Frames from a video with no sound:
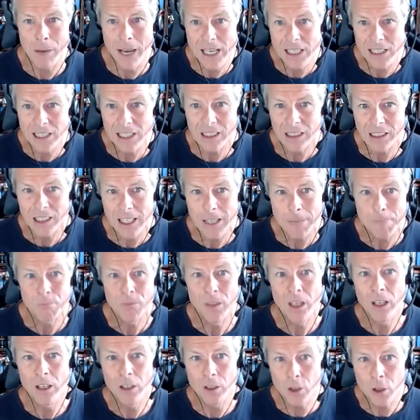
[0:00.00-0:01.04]
And basically,
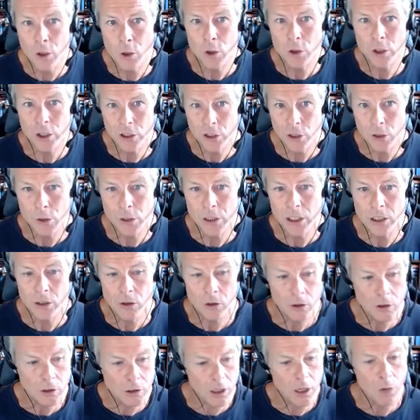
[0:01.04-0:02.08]

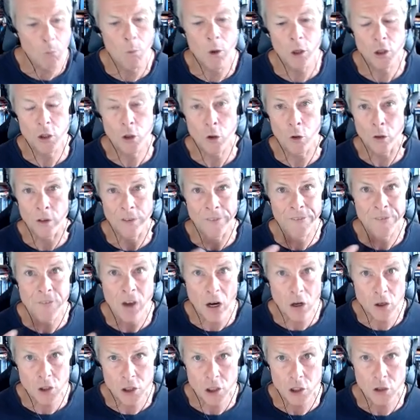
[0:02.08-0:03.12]
nutraceutical and what's called
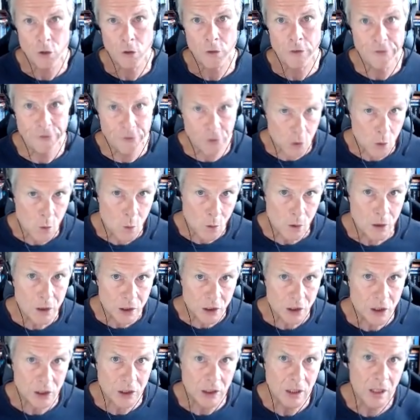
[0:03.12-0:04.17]
functional
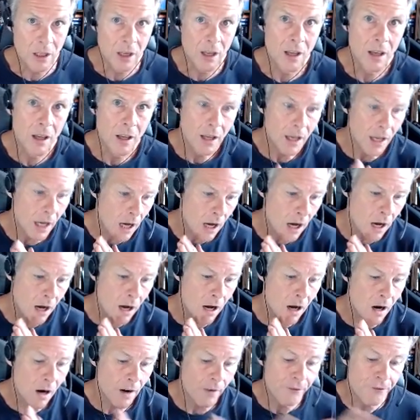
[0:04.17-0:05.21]
foods
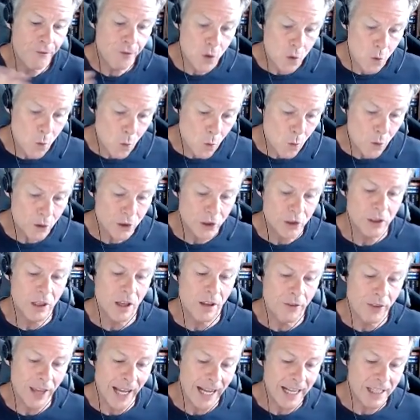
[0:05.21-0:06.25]
are foods
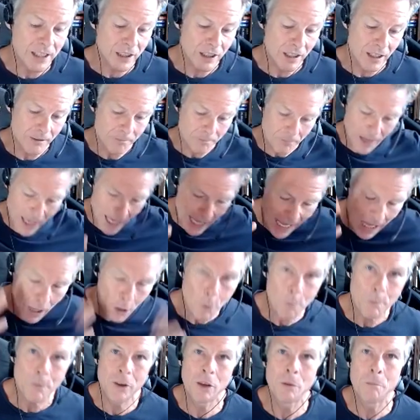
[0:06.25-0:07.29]
that
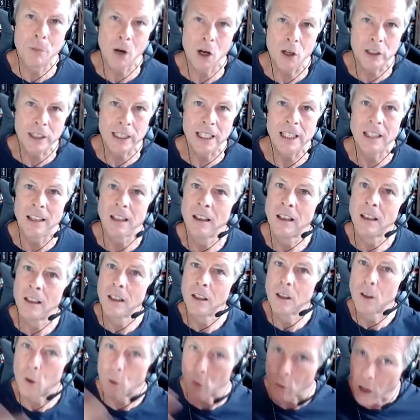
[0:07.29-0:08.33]
help the body
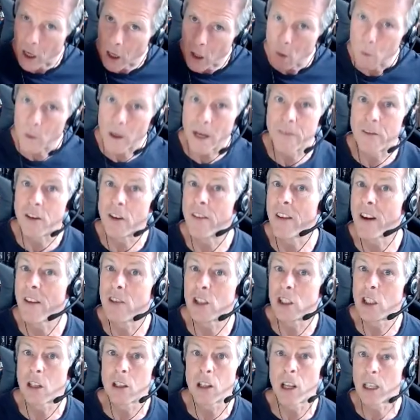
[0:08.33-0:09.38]
grow. If you've
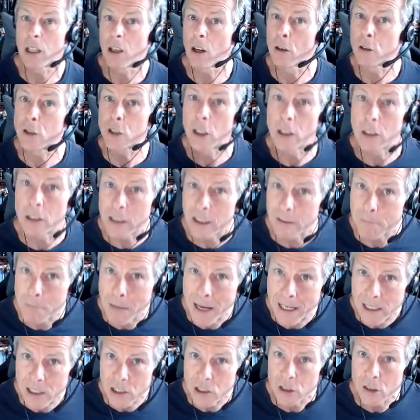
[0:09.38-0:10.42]
ever done like alternative
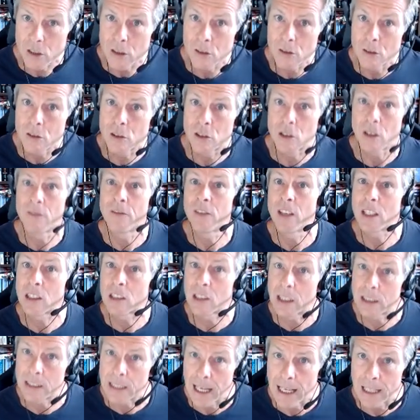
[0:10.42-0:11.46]
medicines and things
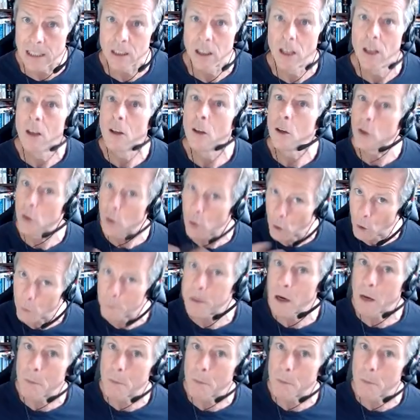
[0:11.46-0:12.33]
like that, you'll